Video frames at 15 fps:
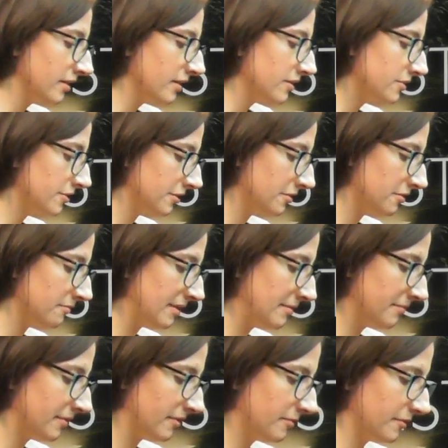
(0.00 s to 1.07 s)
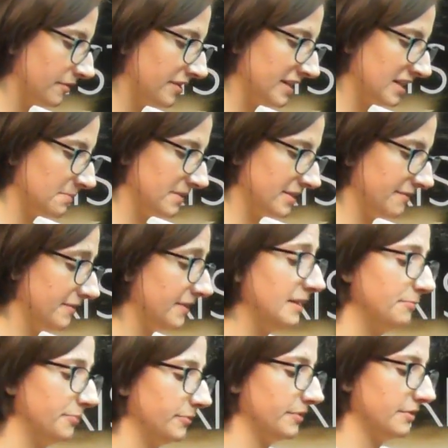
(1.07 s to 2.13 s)
Do you remember what things specifically
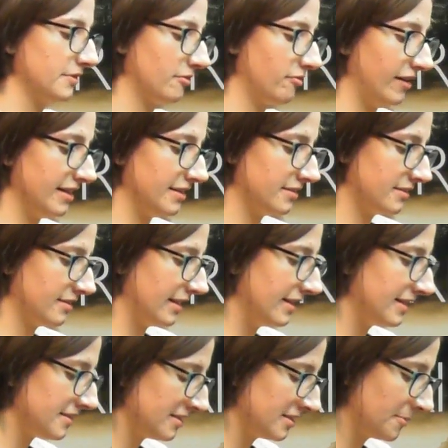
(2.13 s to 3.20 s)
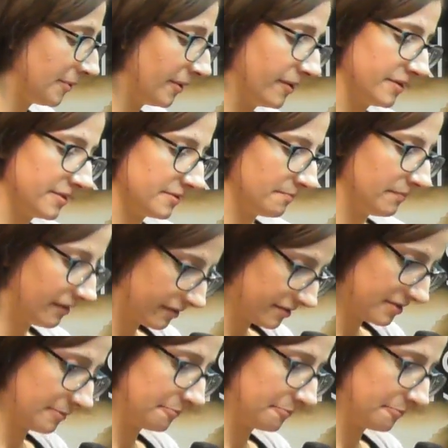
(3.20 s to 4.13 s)
brought you to Christ? They listened to pastor